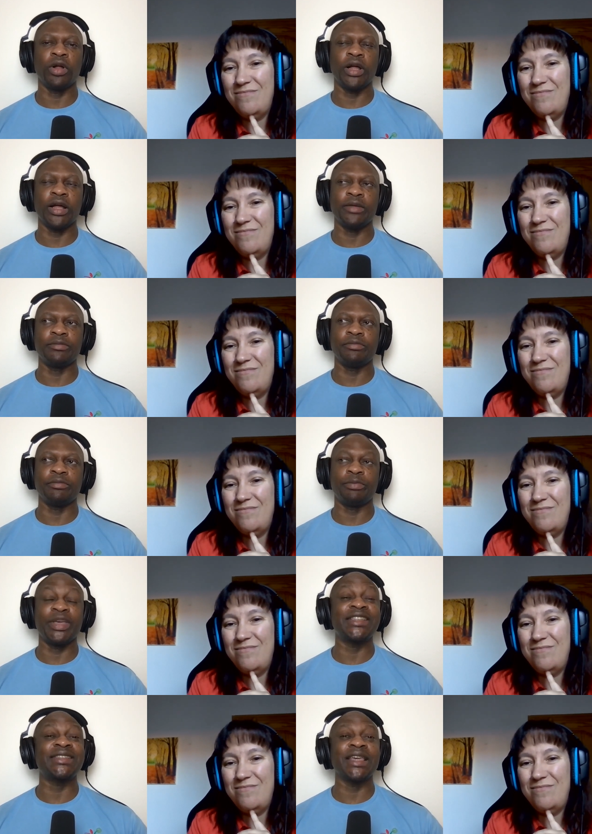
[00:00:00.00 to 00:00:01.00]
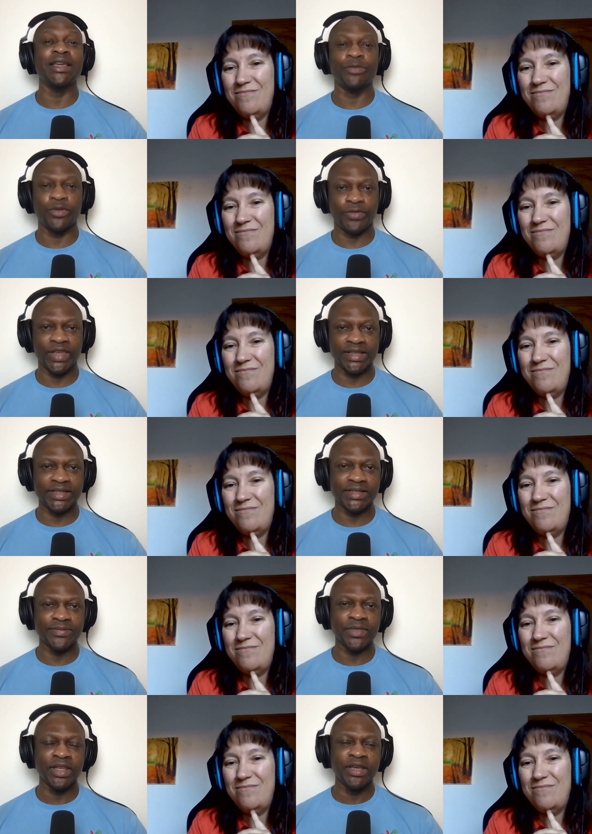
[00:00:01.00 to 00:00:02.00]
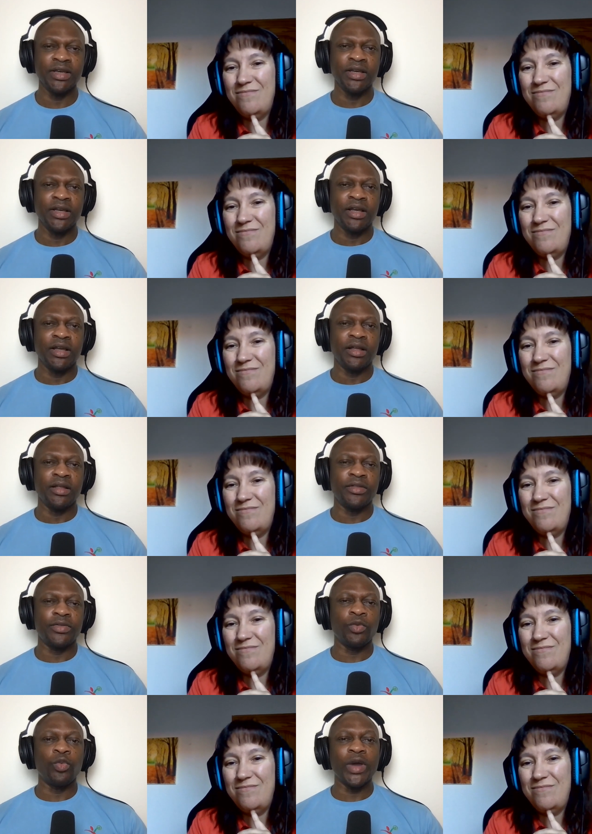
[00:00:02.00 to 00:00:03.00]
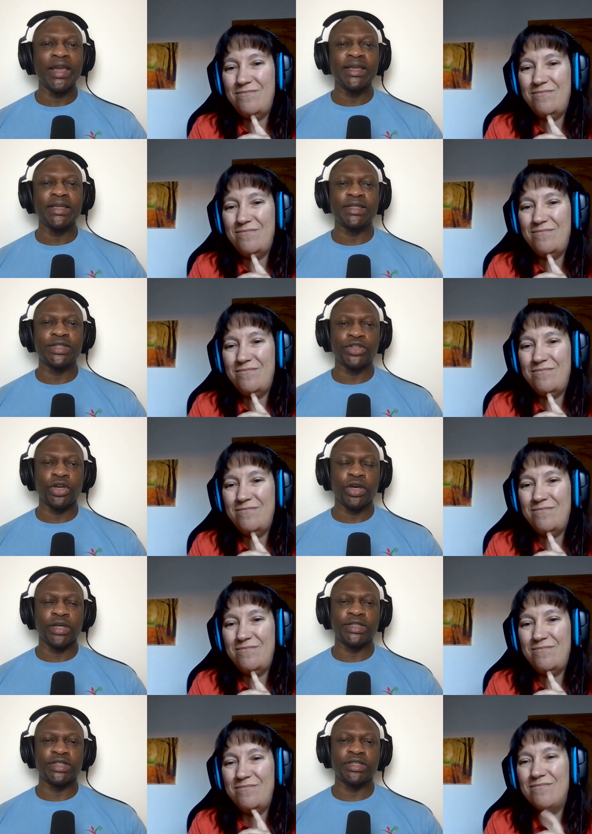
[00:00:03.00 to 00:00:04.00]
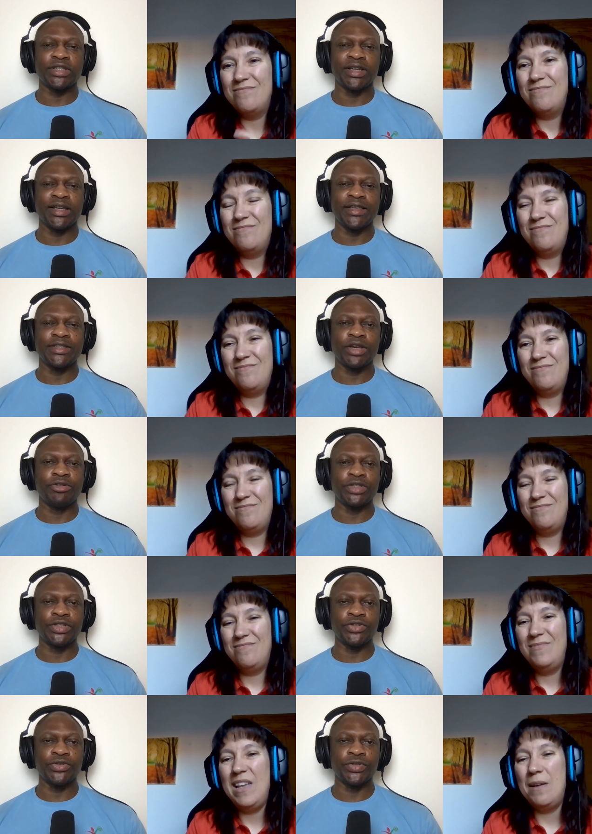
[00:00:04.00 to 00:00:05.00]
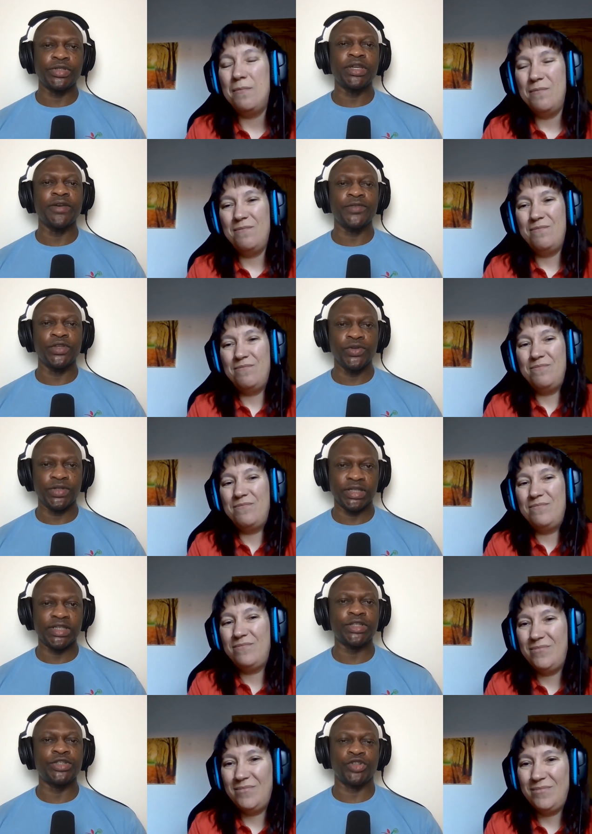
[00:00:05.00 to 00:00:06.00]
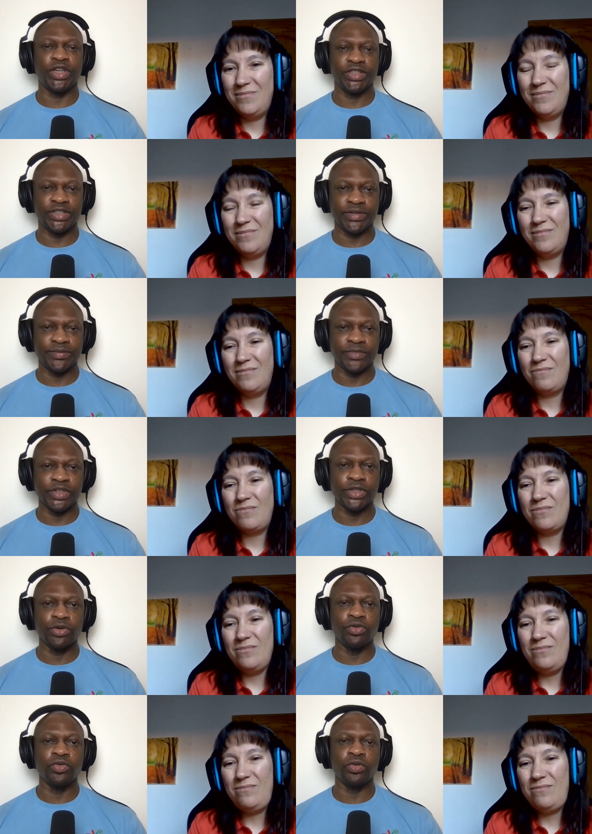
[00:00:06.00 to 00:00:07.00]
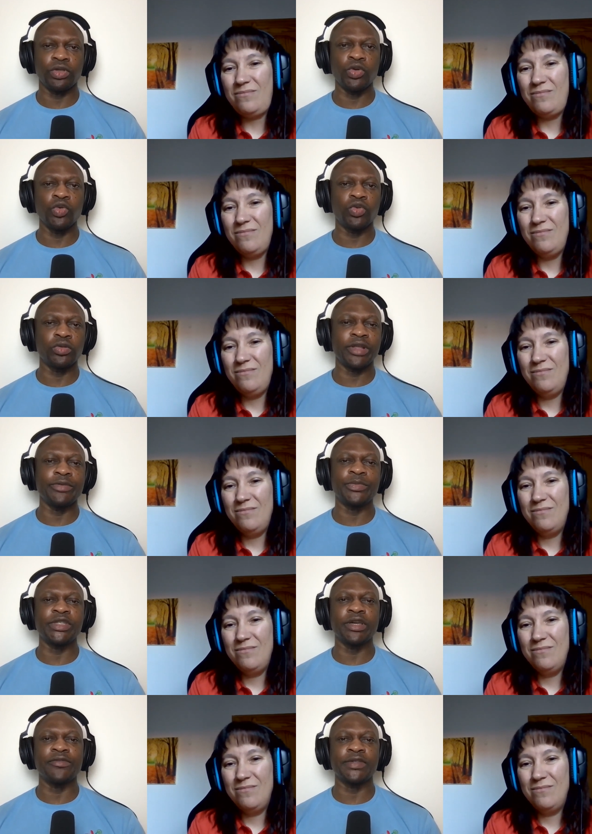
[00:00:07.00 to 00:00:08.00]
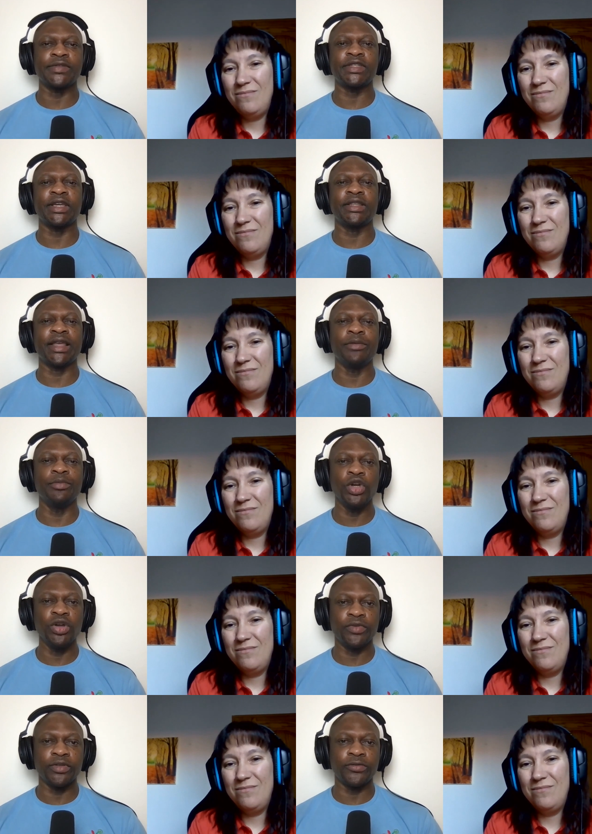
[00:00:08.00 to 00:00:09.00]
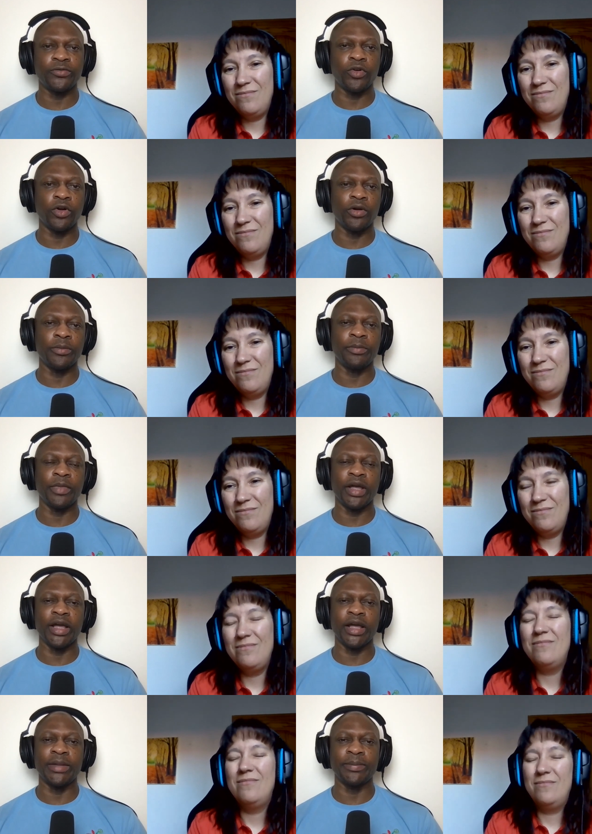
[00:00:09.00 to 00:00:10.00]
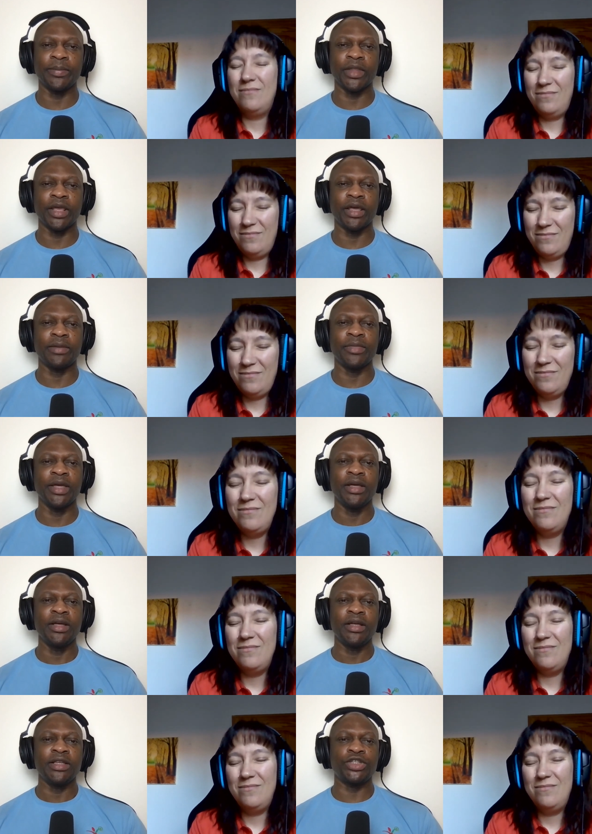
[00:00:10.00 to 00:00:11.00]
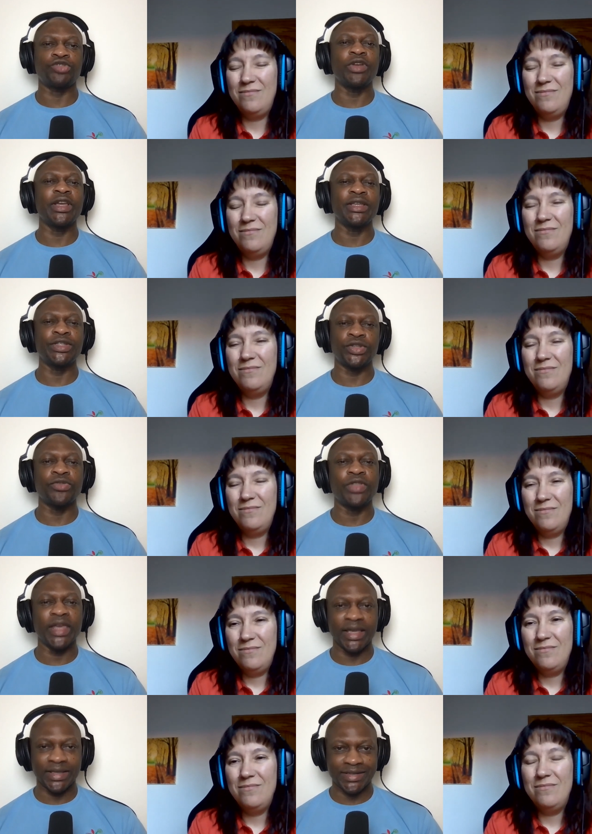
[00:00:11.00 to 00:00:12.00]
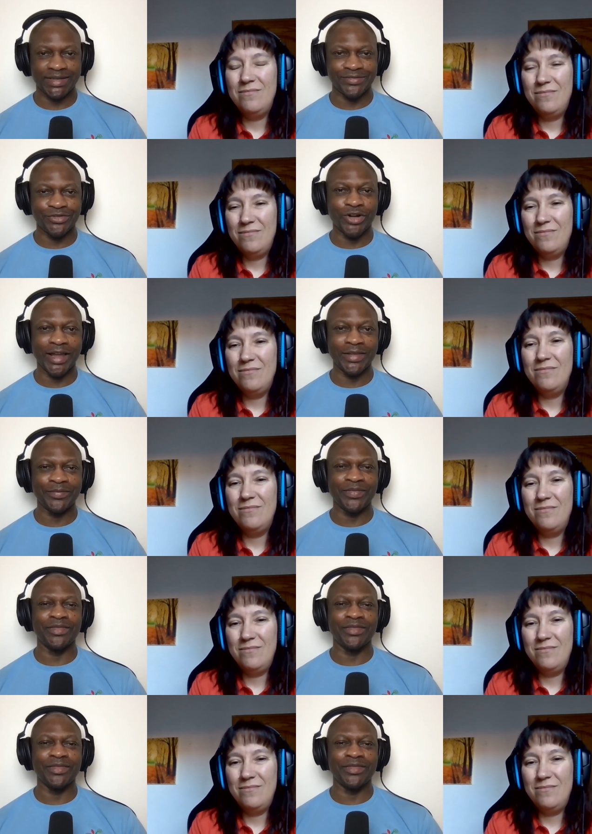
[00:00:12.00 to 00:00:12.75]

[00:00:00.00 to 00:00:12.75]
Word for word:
Speaker 1: um, big scheme of things. The way search is going to yeah. serve users is changing. So Google themselves have said they are moving from um, um, strings to things, right?